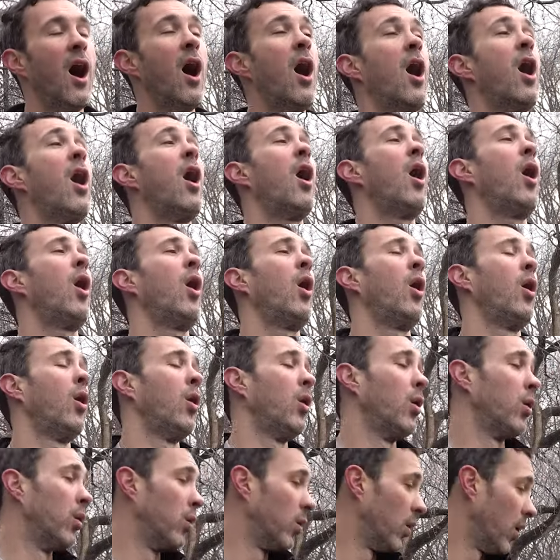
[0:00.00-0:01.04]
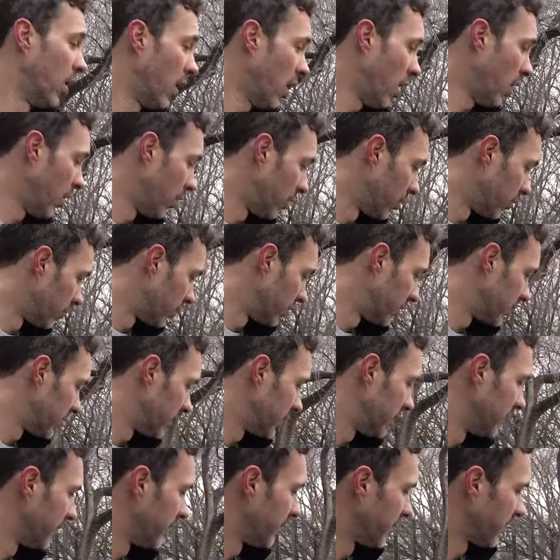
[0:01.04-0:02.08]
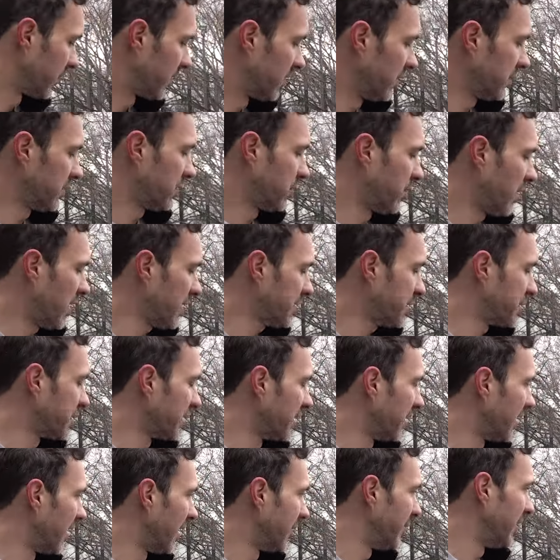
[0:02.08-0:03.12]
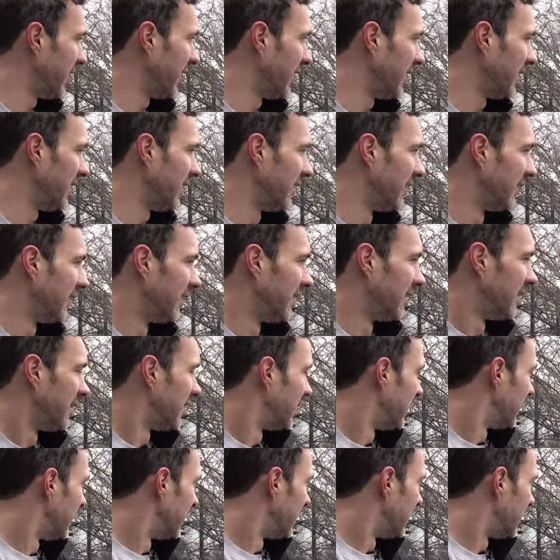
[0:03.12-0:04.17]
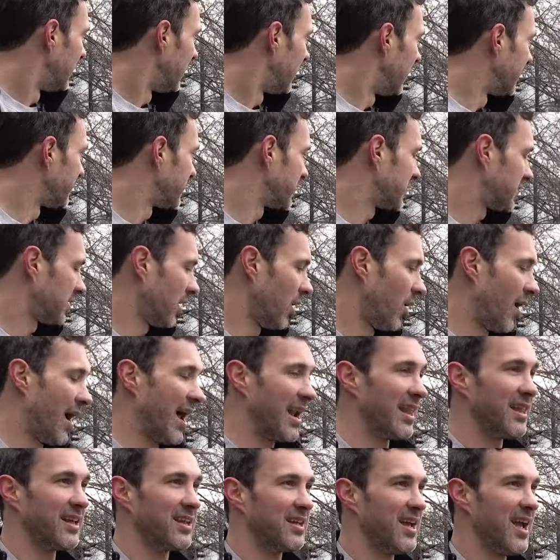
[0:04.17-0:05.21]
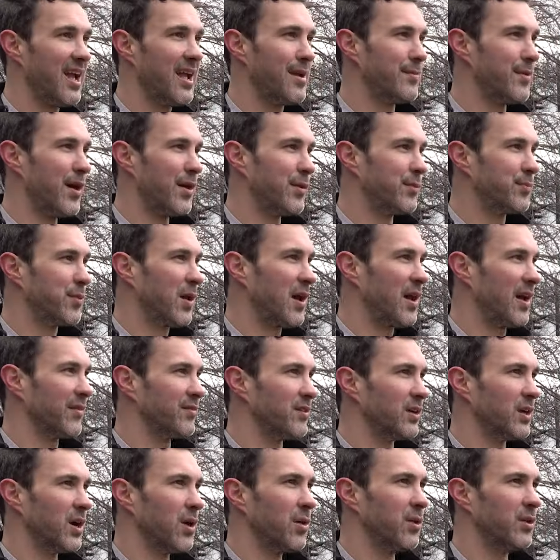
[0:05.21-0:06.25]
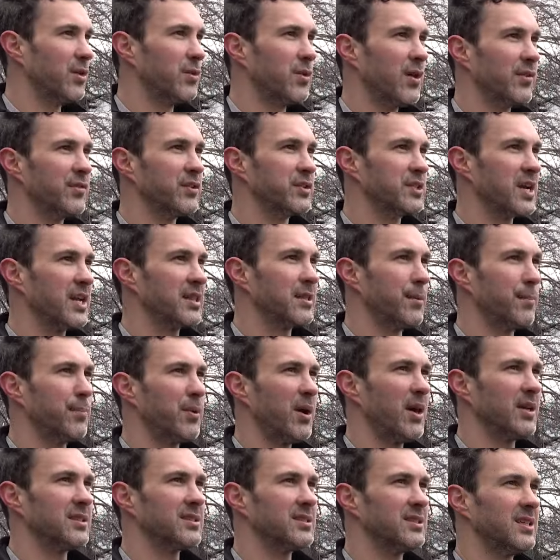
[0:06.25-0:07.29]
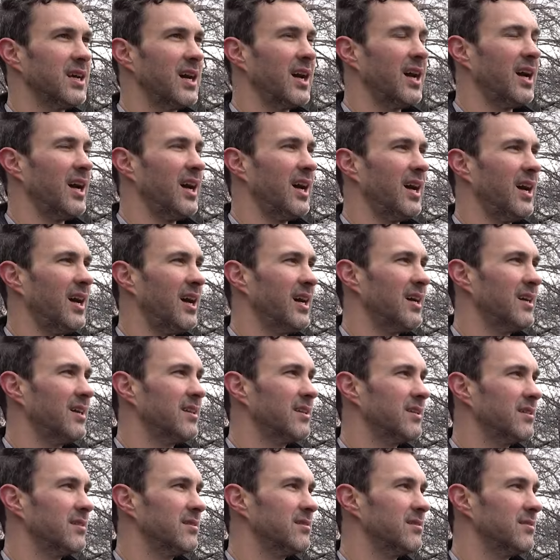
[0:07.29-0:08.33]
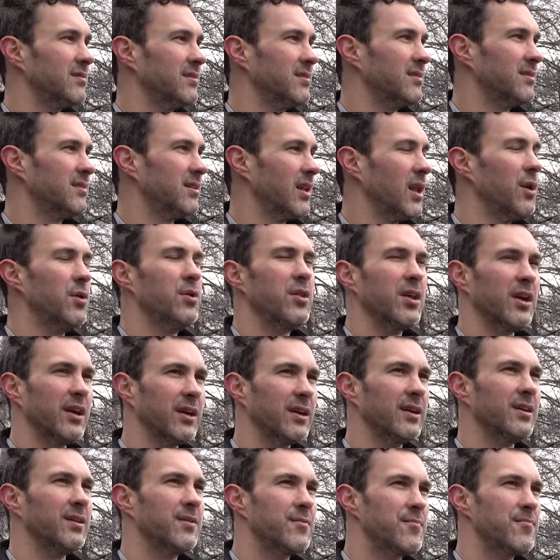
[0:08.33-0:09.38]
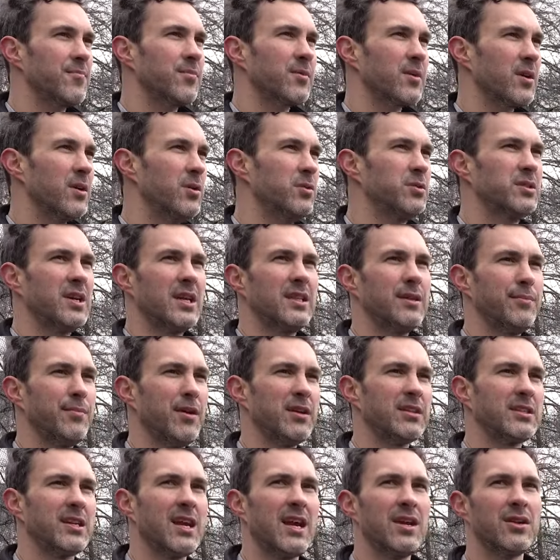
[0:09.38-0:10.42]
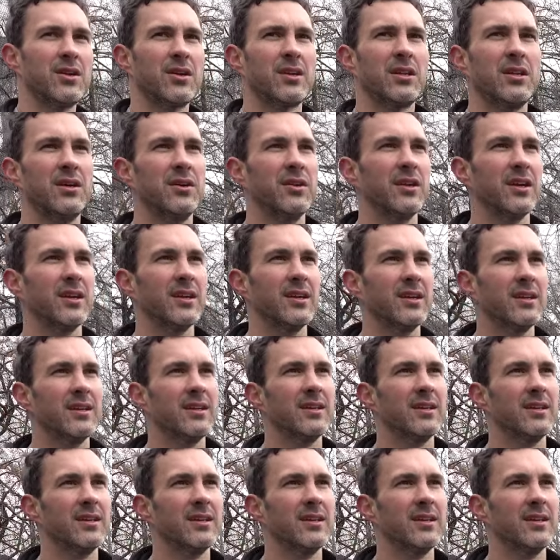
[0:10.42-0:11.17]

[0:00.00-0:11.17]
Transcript: Whatever. Good question. I mean, I'm so out of the game, I would probably have to go with whoever's got the best clothing. Who's got the best skater clothing?